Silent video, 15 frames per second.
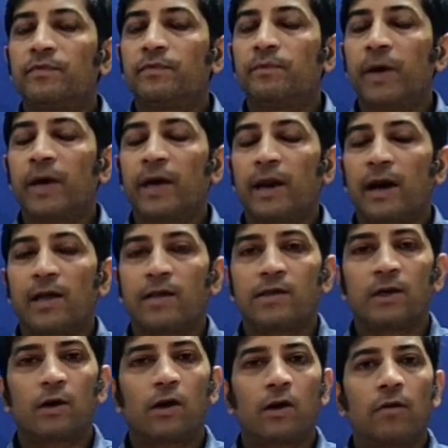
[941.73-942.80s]
make an
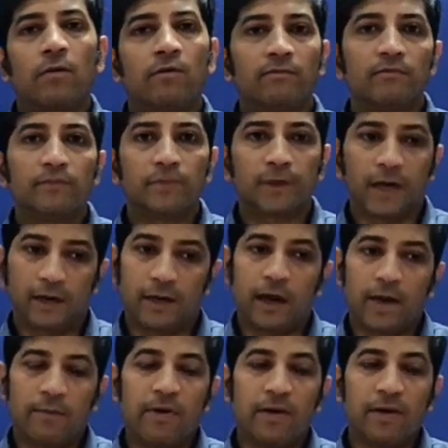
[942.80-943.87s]
answer on that.
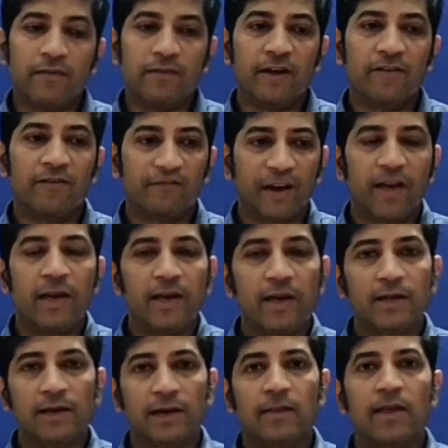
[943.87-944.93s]
I believe that
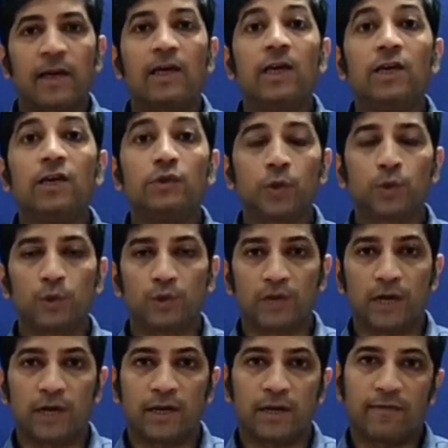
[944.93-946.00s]
failures are the keystones,
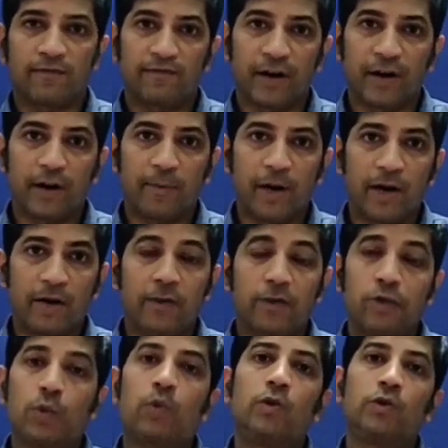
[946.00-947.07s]
are the fundamental
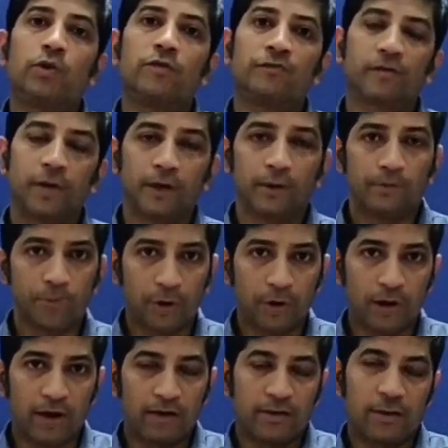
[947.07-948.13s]
stones of
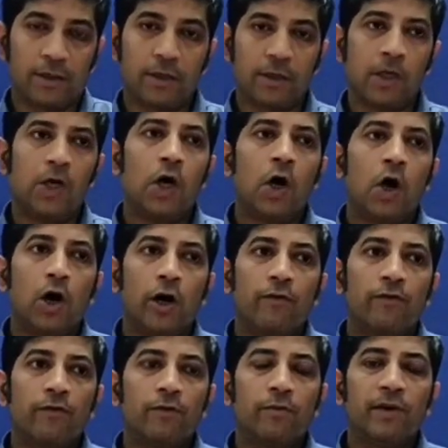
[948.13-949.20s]
progress. Or
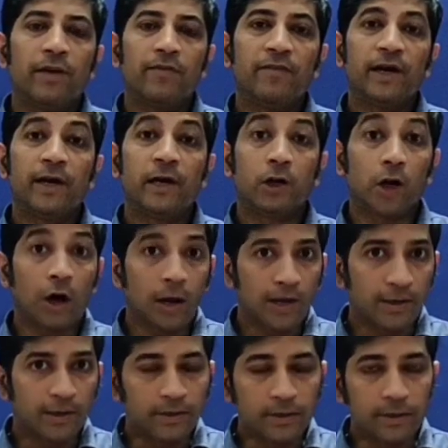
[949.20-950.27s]
if you believe that
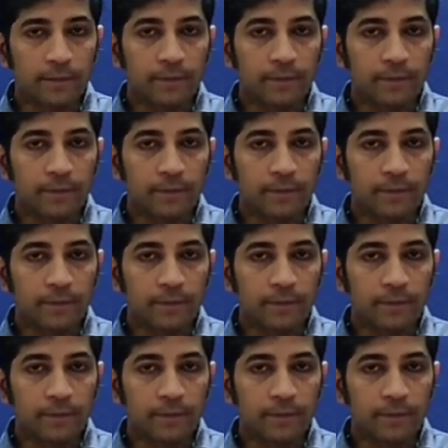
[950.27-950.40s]
knowledge,